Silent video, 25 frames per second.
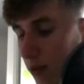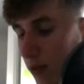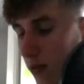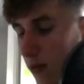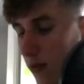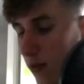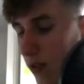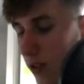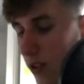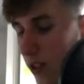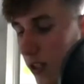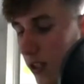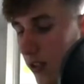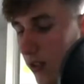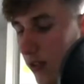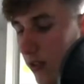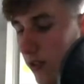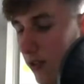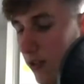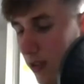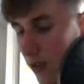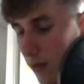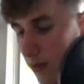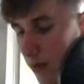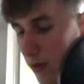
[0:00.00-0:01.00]

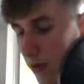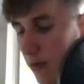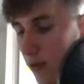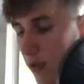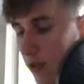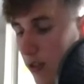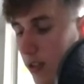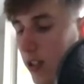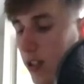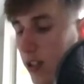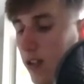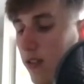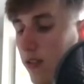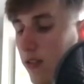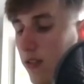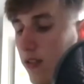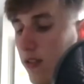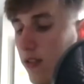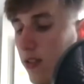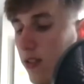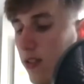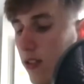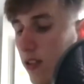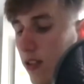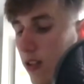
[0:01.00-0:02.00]
workouts,